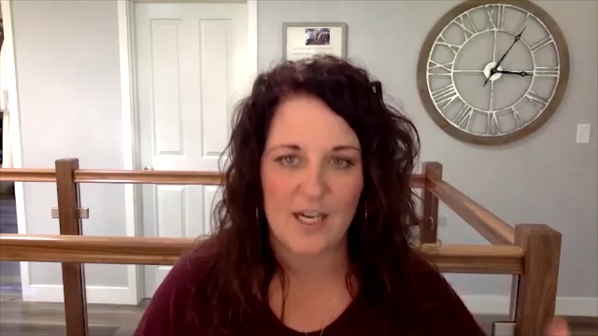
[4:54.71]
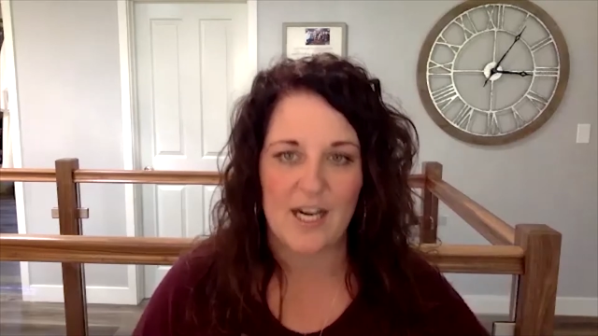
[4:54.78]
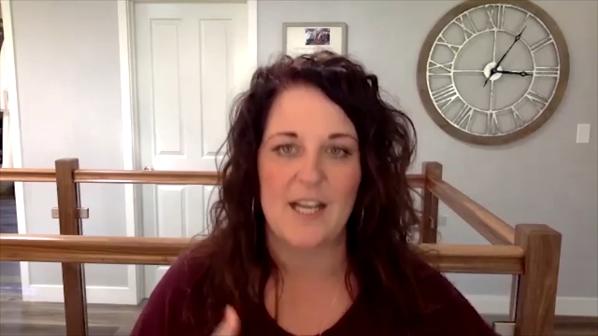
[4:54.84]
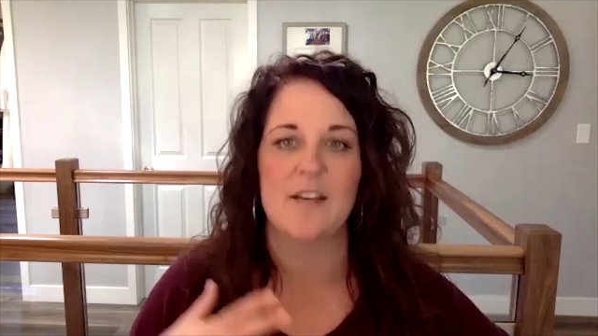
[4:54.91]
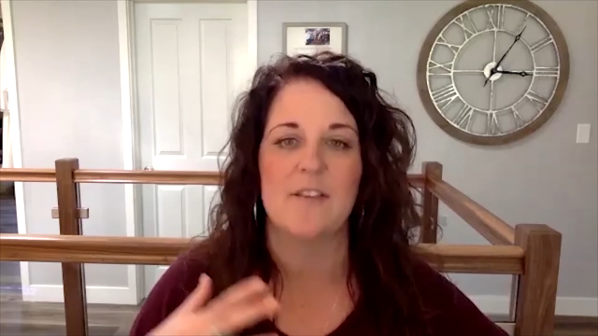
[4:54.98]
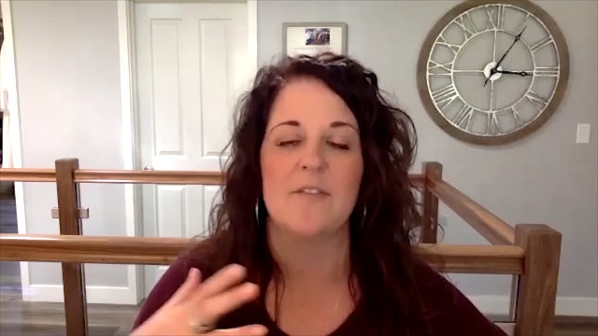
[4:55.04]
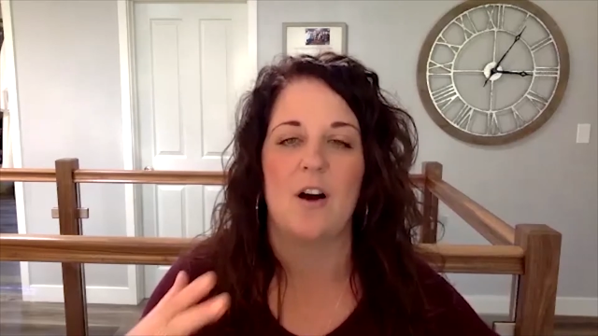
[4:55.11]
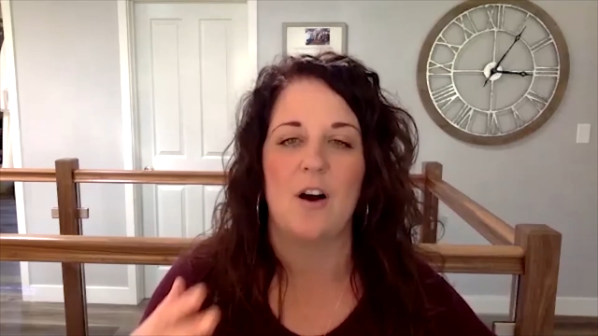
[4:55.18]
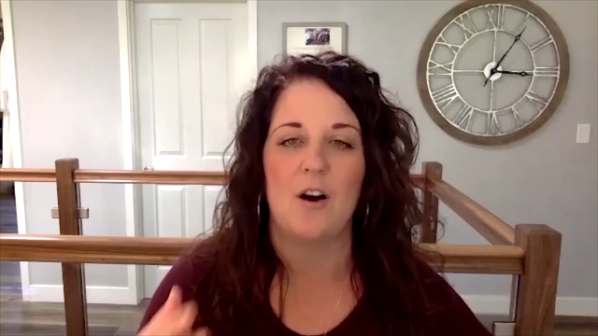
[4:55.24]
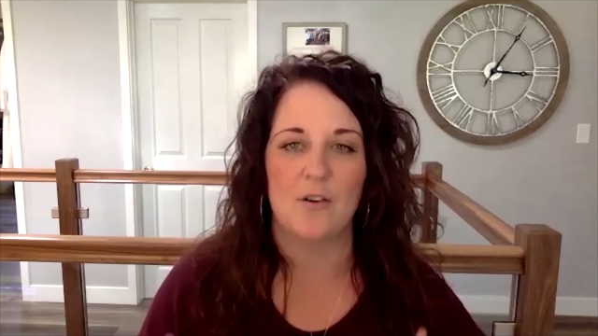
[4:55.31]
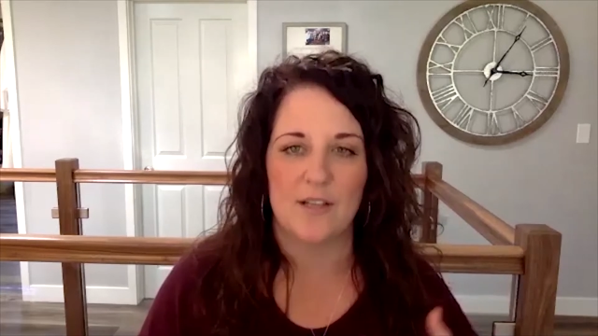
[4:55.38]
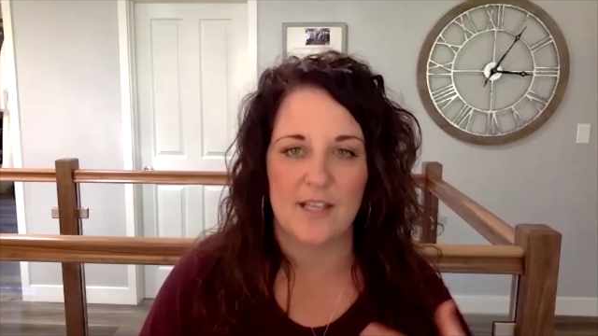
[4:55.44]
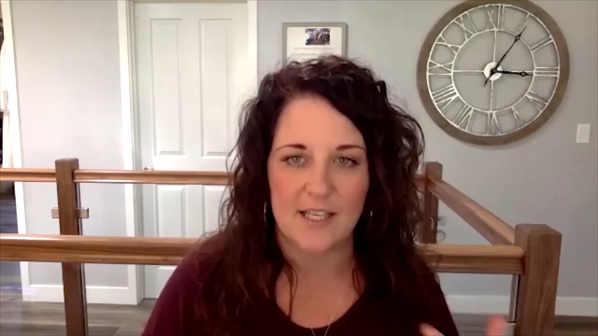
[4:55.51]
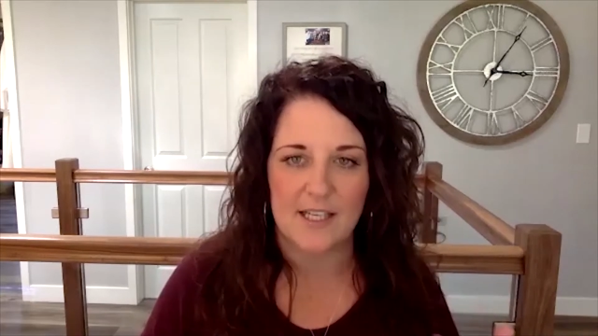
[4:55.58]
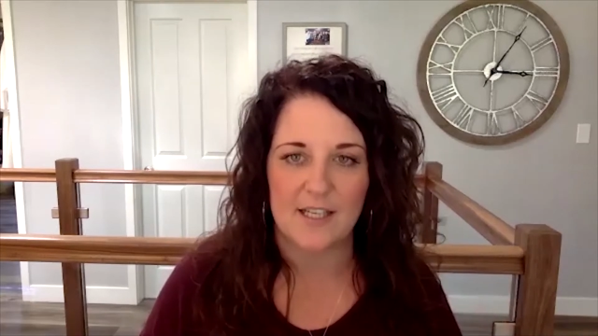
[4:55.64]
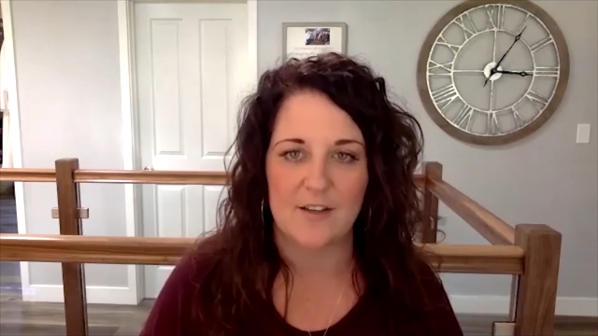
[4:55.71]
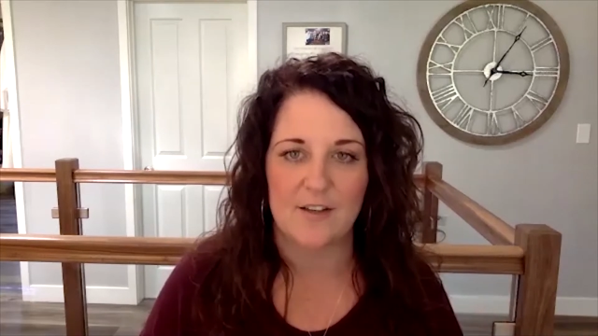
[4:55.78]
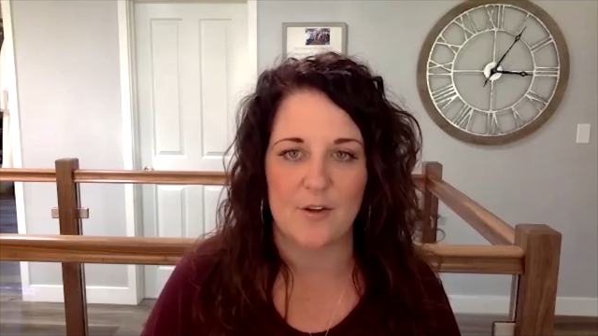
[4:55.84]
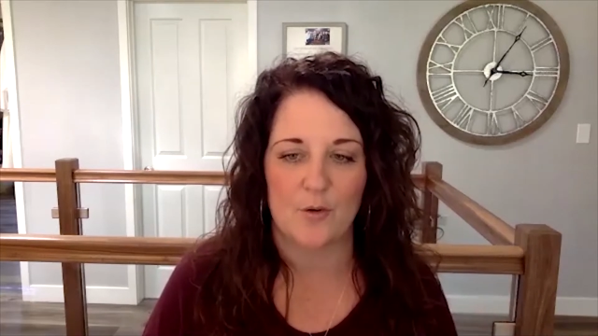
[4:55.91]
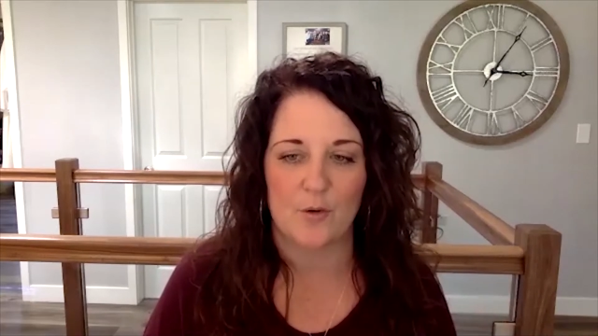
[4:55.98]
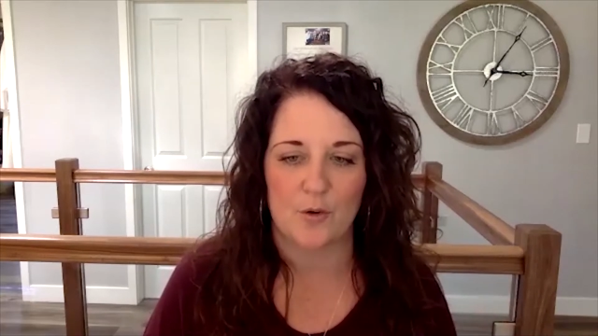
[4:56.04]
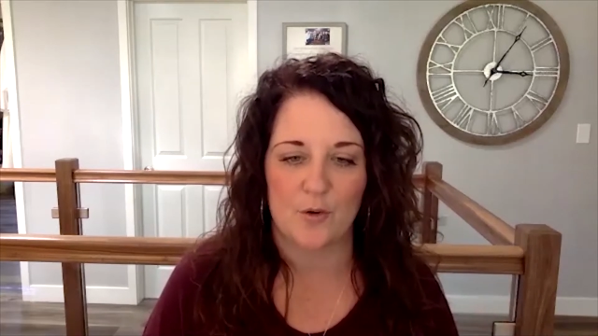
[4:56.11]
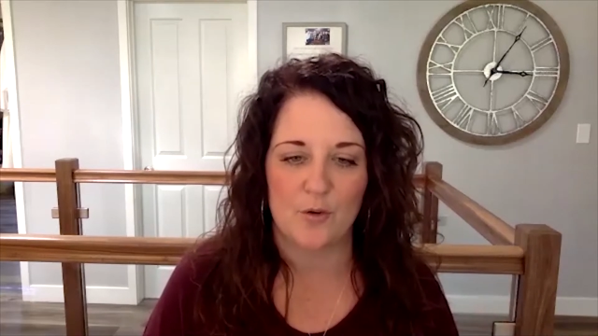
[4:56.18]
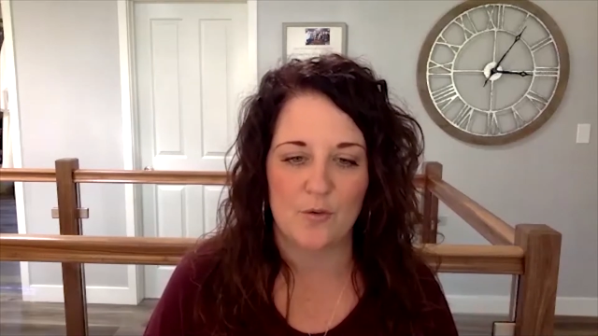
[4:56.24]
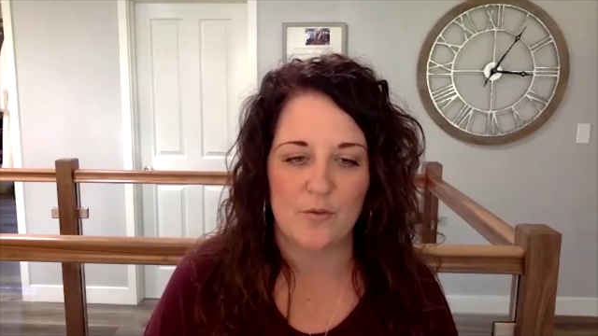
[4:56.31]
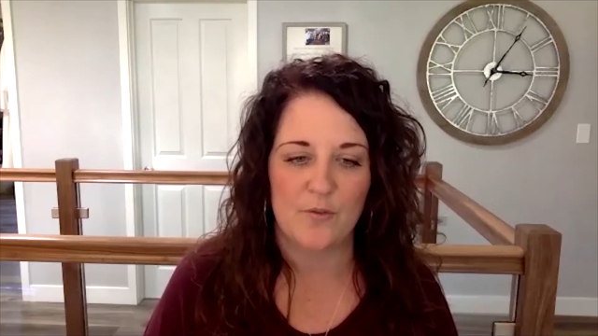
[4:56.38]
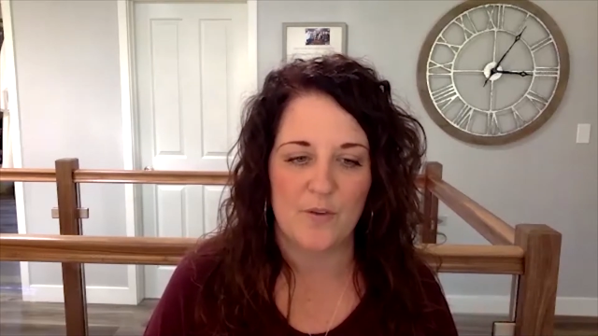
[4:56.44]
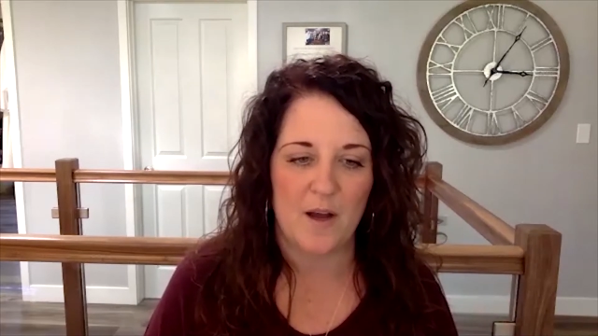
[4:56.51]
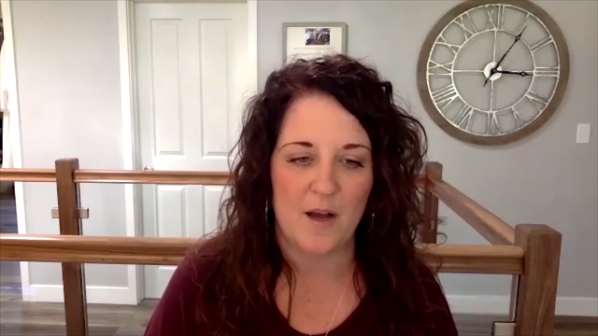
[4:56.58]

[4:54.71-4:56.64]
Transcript: kind of all getting into the groove,